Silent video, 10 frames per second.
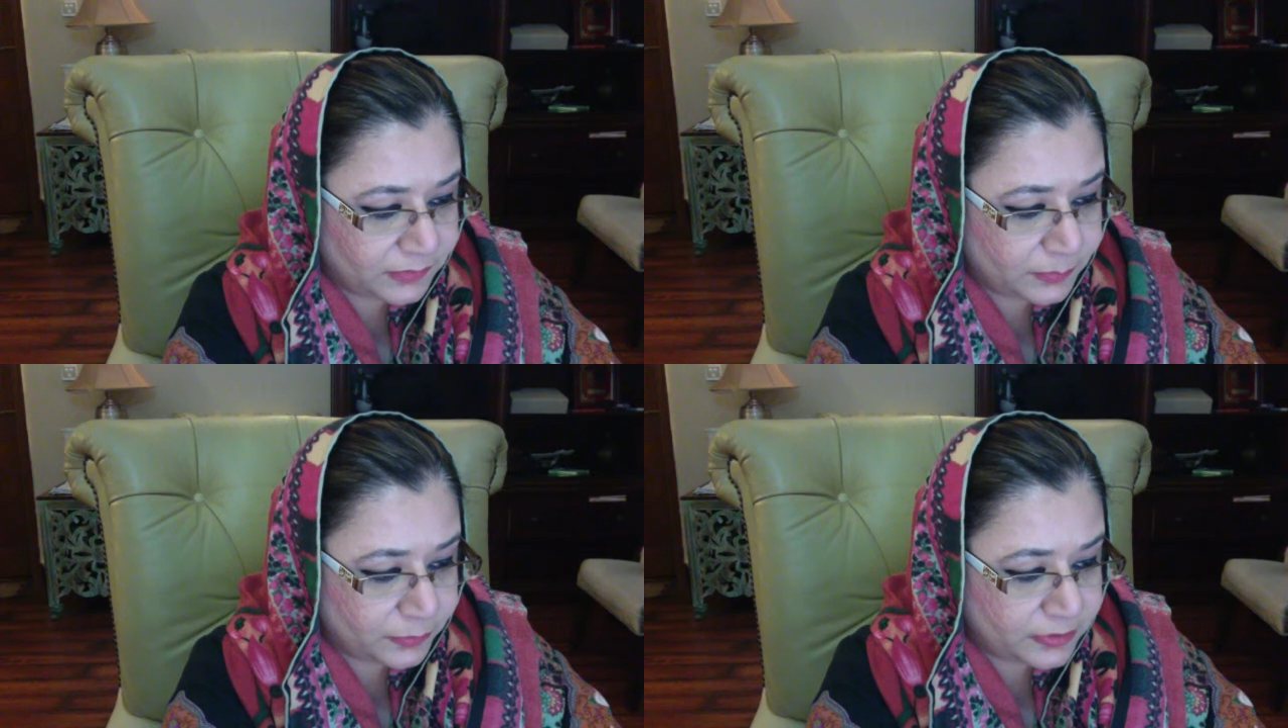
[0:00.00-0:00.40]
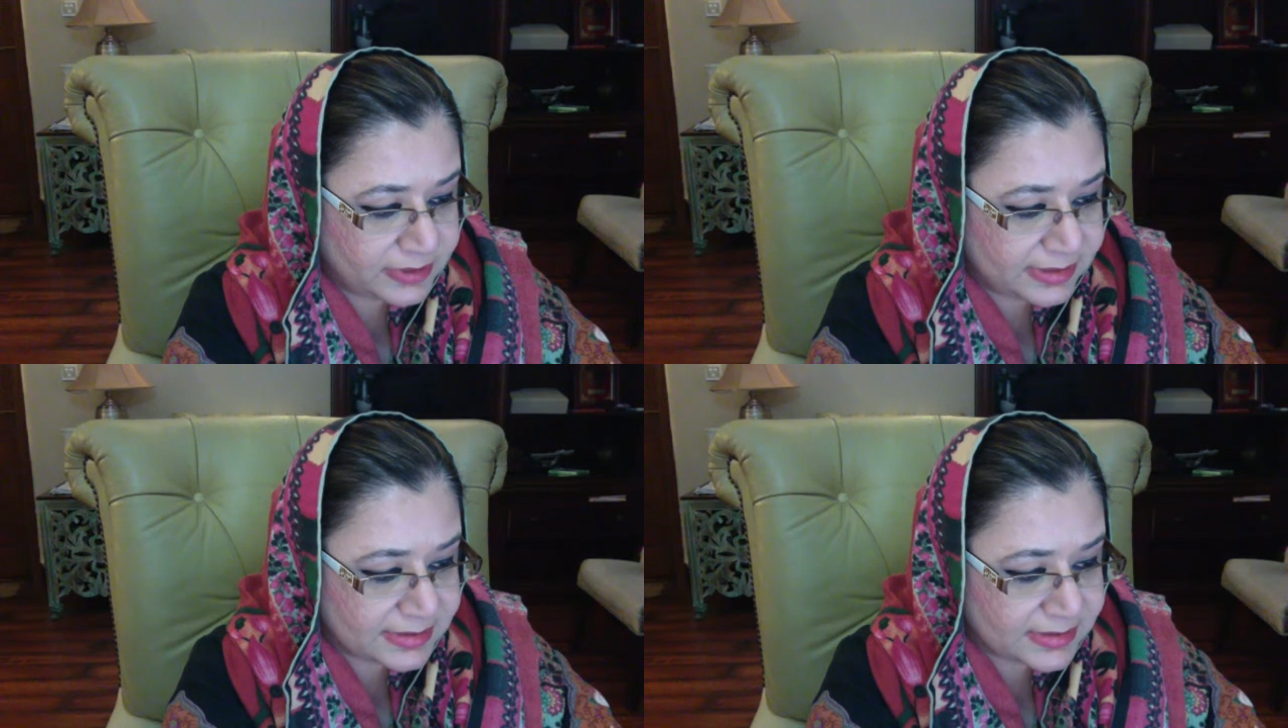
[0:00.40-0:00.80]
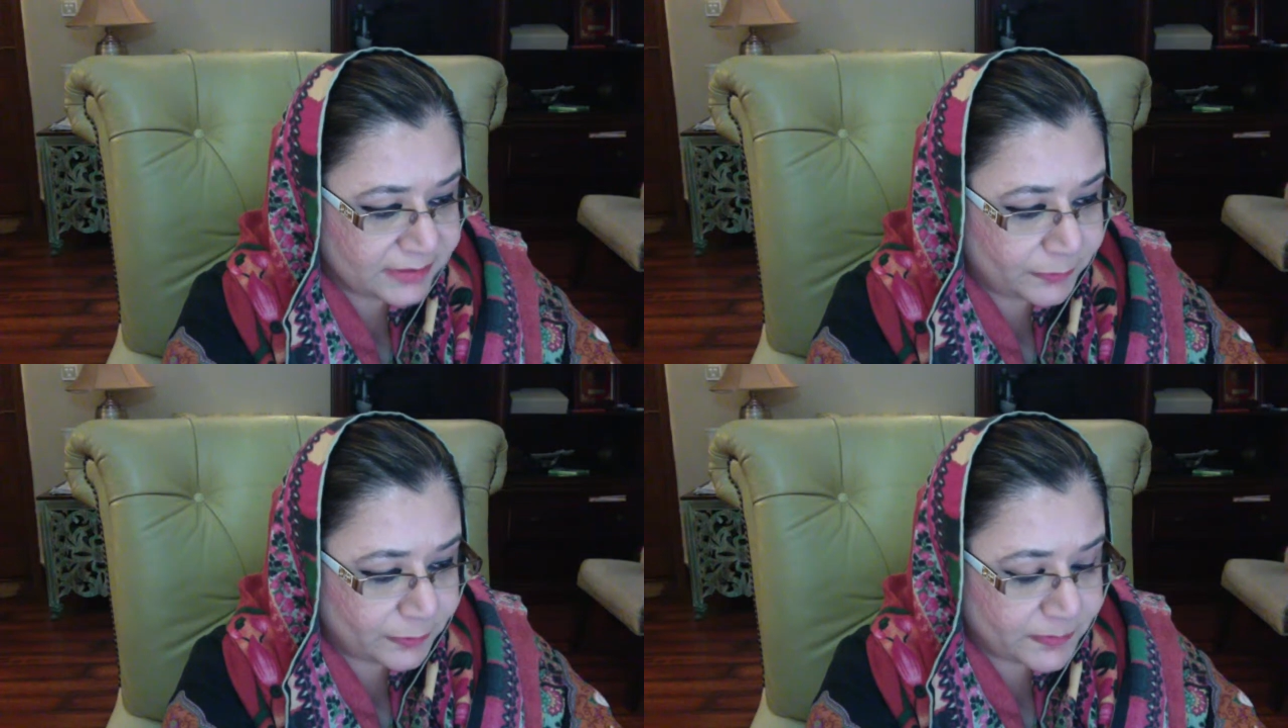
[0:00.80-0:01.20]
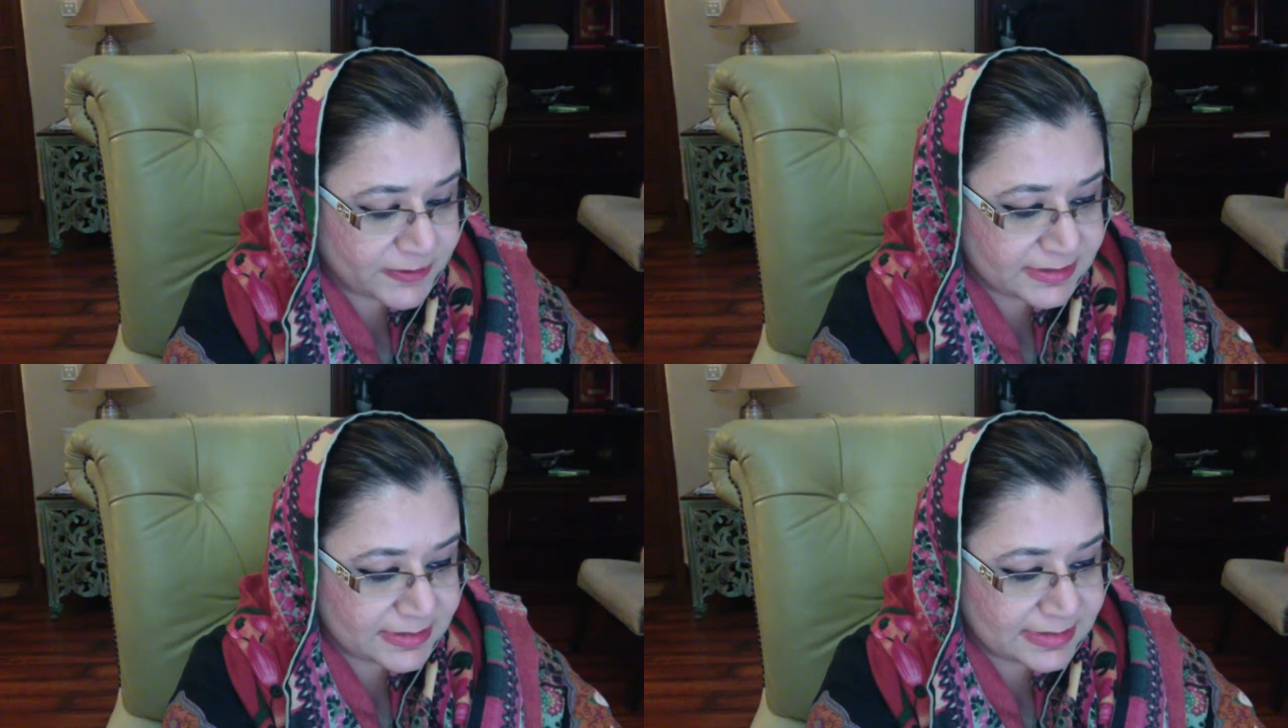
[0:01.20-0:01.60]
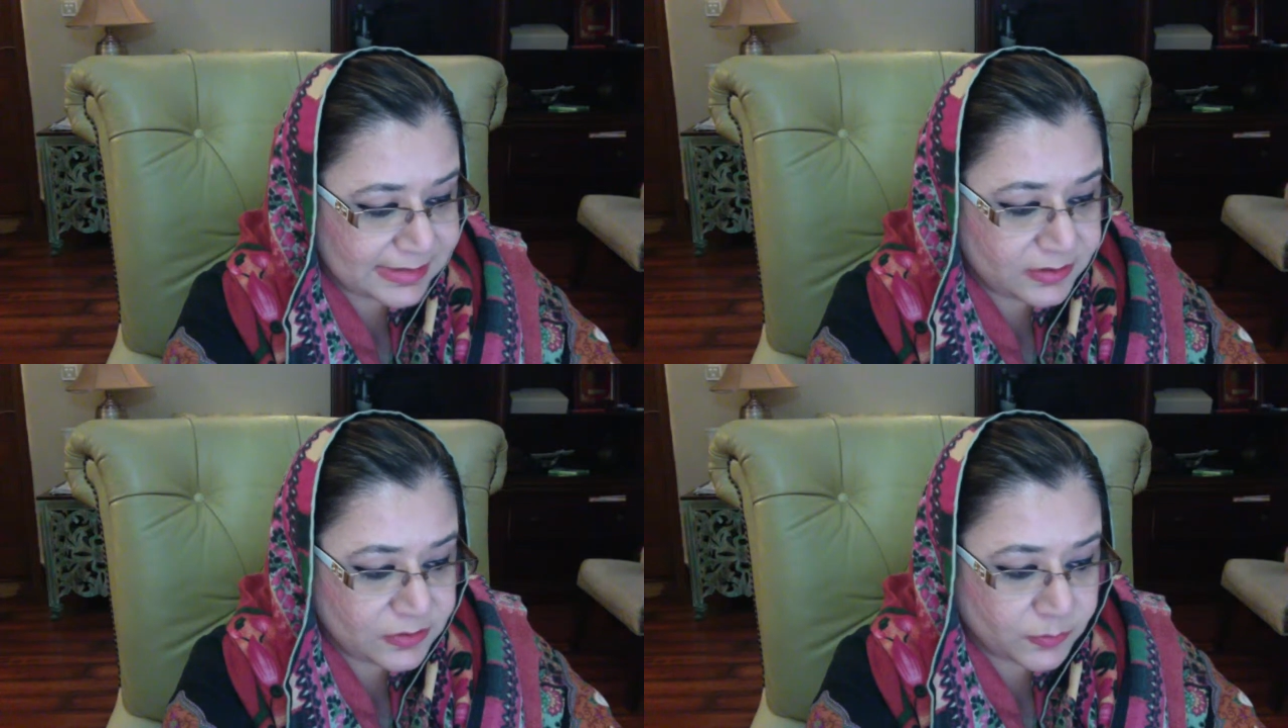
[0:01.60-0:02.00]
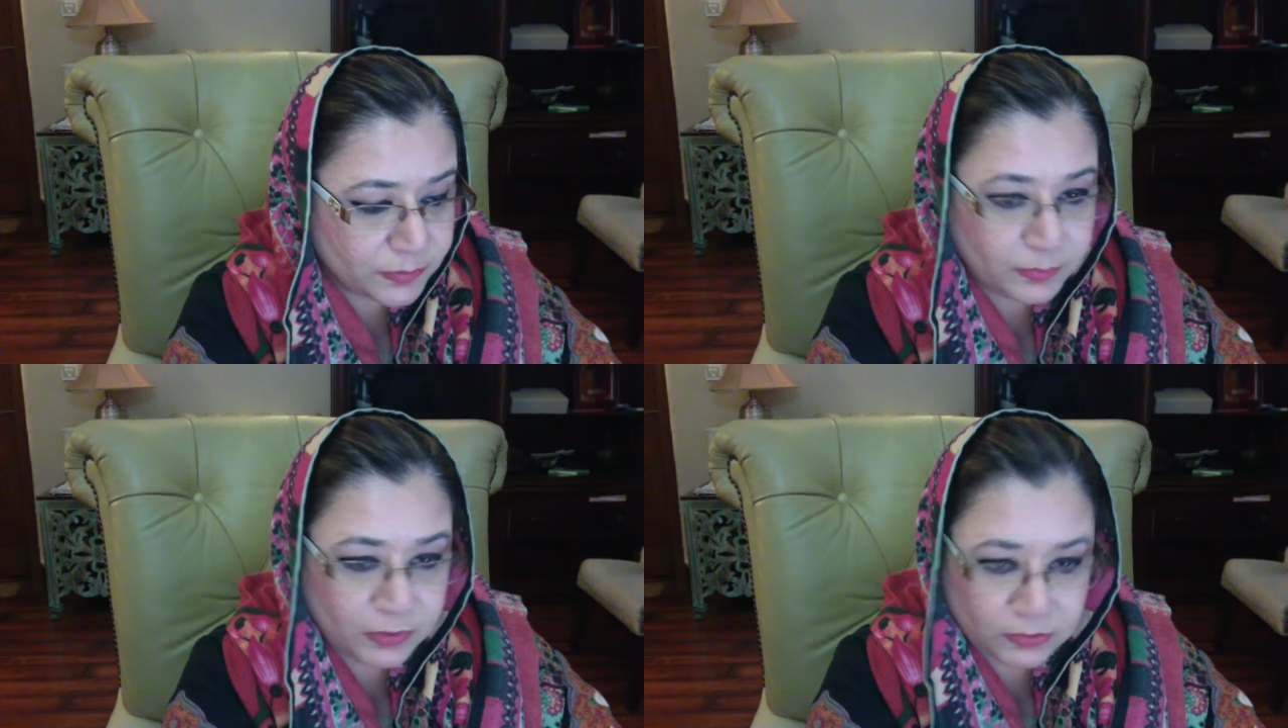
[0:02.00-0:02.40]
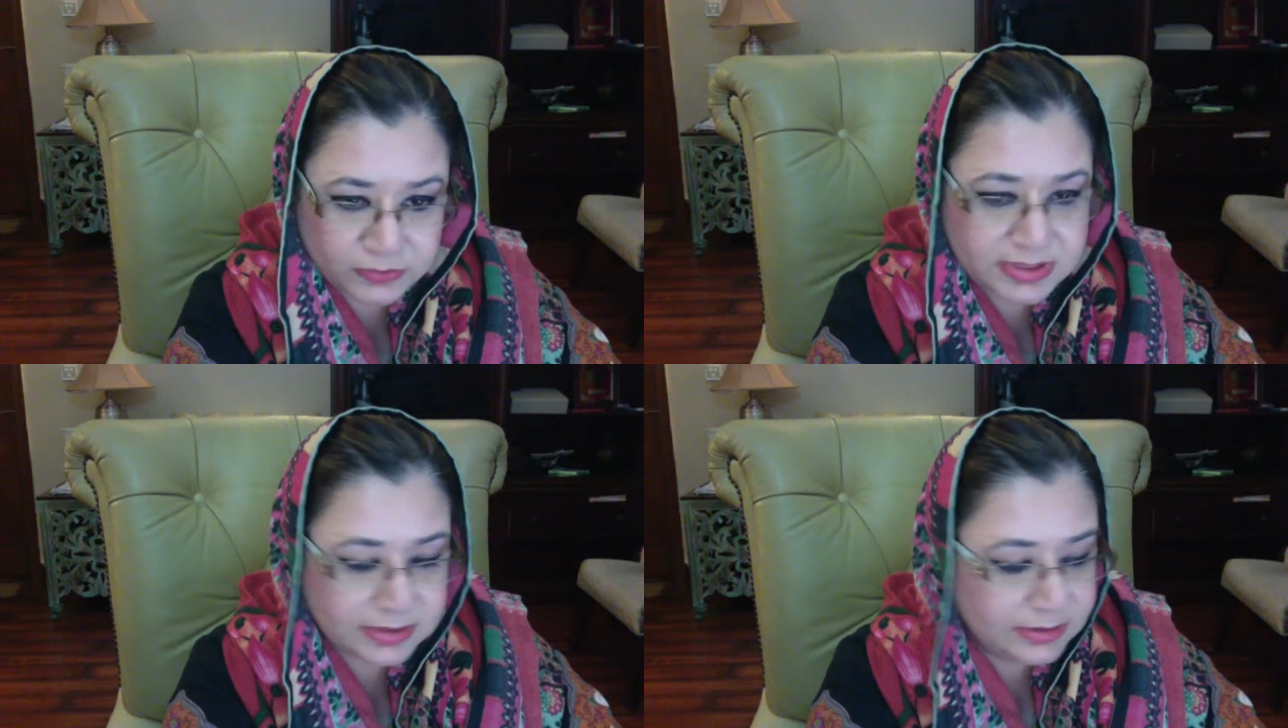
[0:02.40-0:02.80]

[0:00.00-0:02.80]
for productive purposes and to promote